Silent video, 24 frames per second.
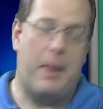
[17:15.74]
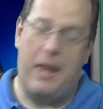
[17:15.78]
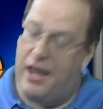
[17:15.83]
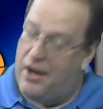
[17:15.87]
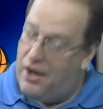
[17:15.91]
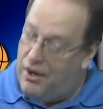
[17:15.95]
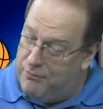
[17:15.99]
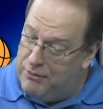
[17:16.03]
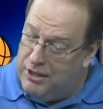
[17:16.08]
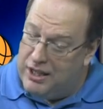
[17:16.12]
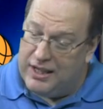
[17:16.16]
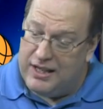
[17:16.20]
It
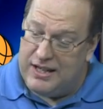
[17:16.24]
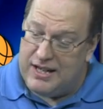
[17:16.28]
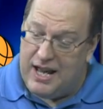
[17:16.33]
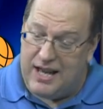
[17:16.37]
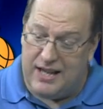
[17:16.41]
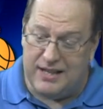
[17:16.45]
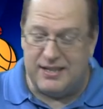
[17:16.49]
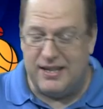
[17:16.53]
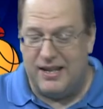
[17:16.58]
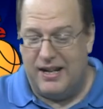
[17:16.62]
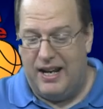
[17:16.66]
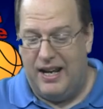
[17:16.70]
really
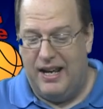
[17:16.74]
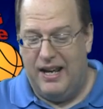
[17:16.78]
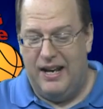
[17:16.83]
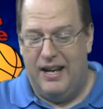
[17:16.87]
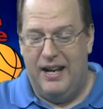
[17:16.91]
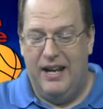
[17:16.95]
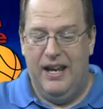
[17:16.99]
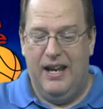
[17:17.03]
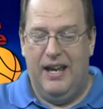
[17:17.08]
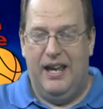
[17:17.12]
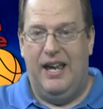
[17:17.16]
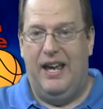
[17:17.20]
does. And, and,
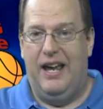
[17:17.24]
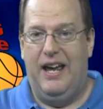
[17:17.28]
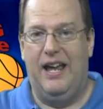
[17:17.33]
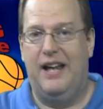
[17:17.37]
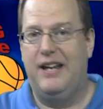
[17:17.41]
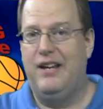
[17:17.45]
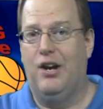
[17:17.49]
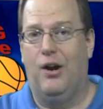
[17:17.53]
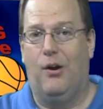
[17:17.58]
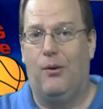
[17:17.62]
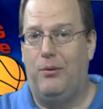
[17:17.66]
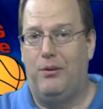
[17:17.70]
and
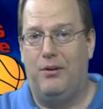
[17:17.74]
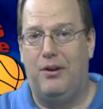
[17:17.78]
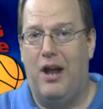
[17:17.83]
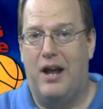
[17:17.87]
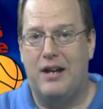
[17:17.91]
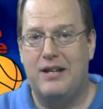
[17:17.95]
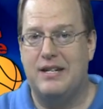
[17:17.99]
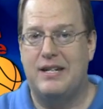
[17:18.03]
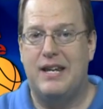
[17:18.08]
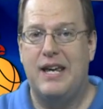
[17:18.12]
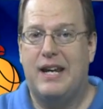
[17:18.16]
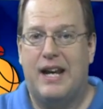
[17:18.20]
you know, not
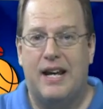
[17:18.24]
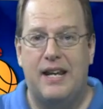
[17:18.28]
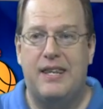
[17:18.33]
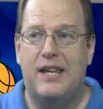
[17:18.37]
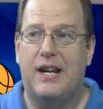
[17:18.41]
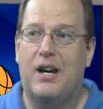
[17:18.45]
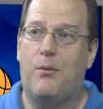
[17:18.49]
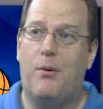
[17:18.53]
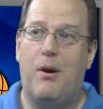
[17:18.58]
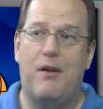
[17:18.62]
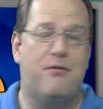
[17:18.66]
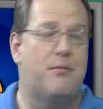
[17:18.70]
to take anything
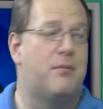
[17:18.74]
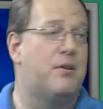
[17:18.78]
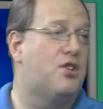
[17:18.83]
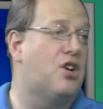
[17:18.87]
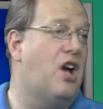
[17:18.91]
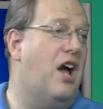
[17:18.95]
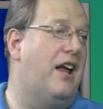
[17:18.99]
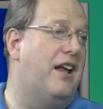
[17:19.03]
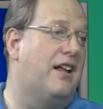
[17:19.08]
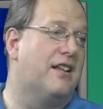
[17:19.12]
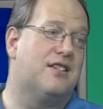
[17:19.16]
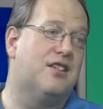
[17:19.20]
away from the
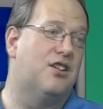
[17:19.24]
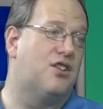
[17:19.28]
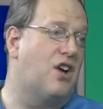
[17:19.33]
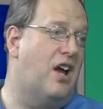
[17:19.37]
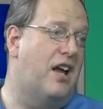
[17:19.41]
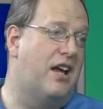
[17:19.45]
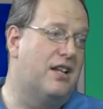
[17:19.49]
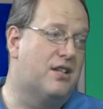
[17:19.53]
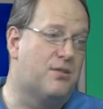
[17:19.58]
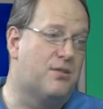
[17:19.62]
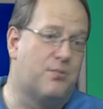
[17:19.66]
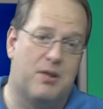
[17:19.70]
Giants. The
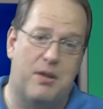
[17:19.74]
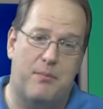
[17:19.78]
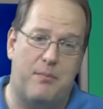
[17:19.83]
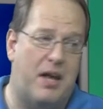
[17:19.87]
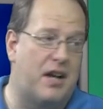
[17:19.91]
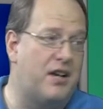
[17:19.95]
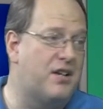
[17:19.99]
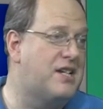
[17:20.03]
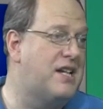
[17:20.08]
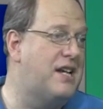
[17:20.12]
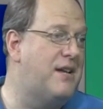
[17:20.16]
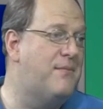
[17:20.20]
Giants were nope. the better
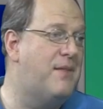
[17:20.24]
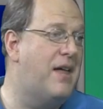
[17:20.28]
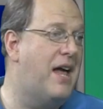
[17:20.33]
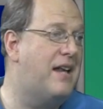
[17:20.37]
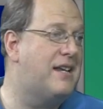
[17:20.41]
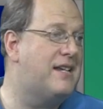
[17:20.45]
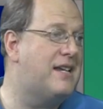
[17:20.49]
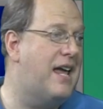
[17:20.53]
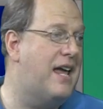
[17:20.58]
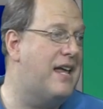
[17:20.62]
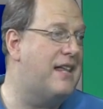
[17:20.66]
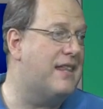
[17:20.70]
team that
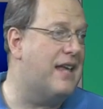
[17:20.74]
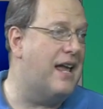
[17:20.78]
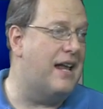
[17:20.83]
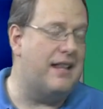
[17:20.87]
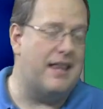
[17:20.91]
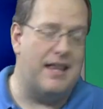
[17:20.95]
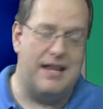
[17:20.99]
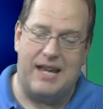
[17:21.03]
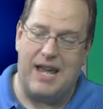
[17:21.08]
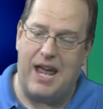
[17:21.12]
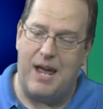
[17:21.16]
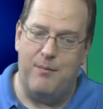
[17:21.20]
day. They, they
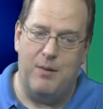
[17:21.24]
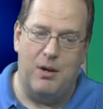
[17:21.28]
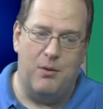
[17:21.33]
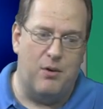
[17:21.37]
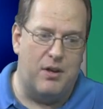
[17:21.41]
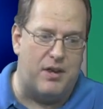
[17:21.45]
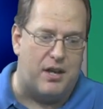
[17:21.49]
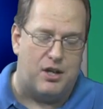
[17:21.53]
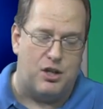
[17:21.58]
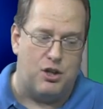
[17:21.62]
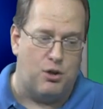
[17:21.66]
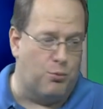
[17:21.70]
came in with
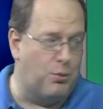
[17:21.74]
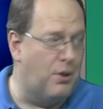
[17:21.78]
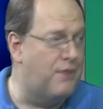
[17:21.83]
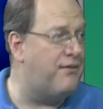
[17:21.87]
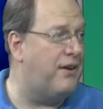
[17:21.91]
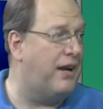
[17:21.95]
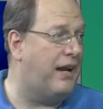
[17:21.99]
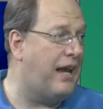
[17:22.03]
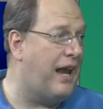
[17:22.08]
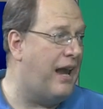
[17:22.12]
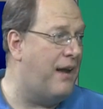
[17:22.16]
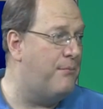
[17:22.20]
a
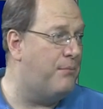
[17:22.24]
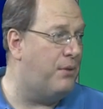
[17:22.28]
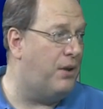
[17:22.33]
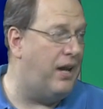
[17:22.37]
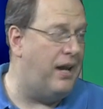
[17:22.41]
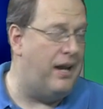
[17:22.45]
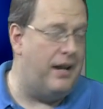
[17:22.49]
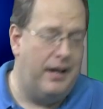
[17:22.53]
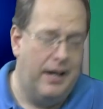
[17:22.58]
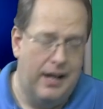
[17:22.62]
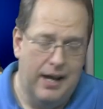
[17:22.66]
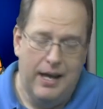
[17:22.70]
terrific game
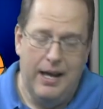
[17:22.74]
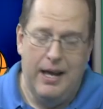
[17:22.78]
plan.